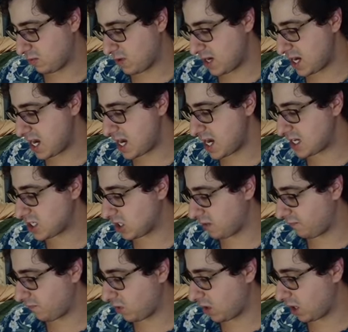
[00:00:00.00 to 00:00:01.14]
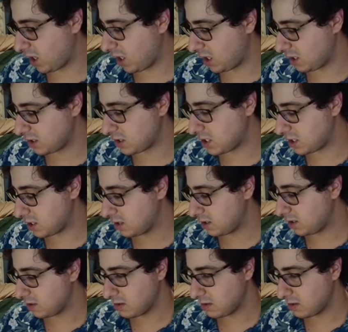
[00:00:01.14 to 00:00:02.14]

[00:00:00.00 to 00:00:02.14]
Three to the front.